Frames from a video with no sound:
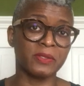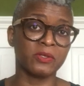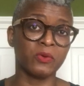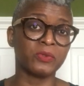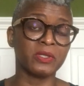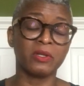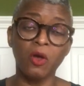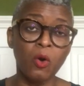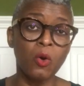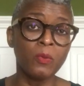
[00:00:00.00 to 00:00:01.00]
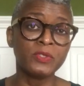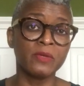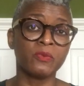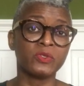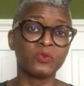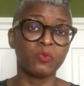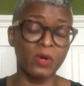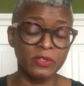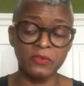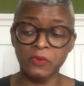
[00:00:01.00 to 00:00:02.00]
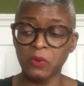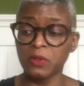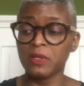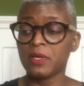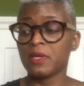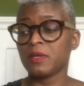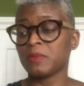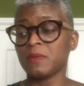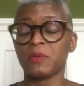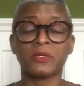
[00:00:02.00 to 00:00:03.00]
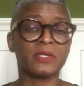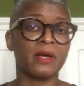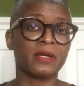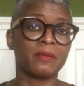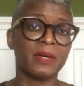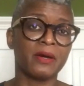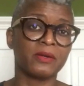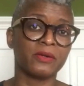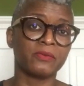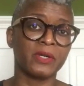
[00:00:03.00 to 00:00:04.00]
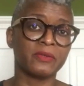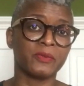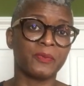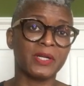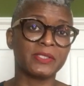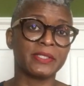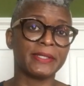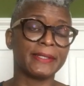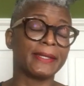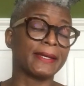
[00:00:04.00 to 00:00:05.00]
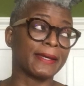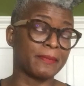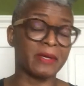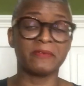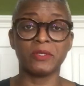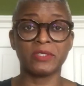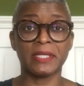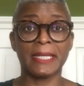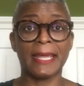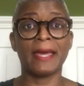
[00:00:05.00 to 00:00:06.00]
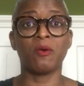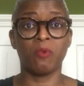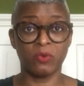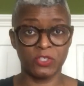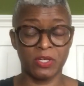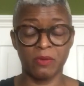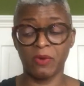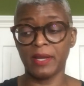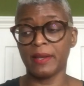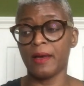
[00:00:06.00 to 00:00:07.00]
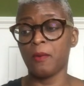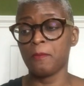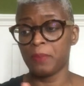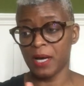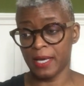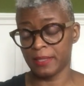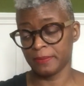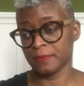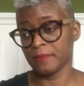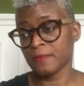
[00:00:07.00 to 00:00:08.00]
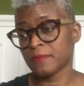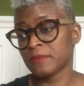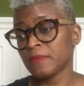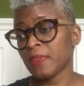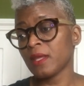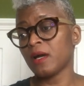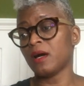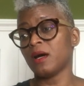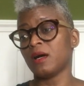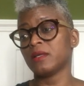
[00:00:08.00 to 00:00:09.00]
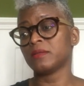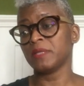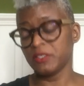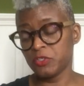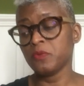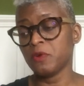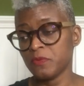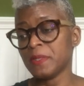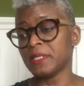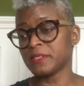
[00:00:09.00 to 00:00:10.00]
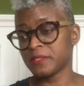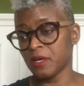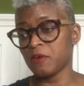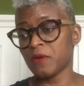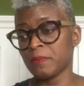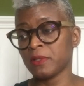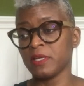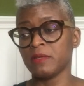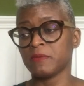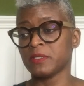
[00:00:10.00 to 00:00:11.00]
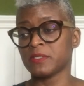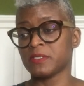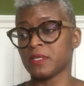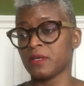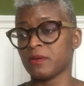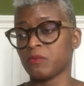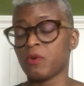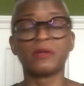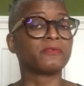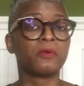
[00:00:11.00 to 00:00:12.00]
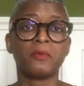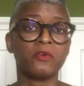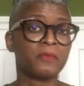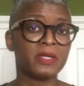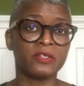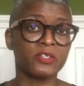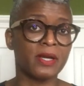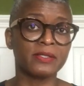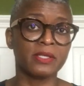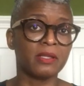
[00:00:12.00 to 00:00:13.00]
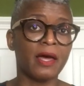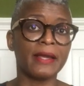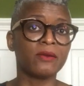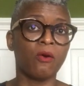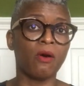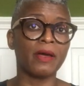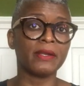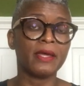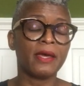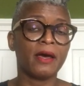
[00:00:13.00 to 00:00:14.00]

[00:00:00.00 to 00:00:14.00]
at the Golden Globes. It was wonderful. People are talking about her running for president. I got my views on that. Won't share them right now. But the Me Too movement itself, I believe it's a wonderful movement. It shines a light on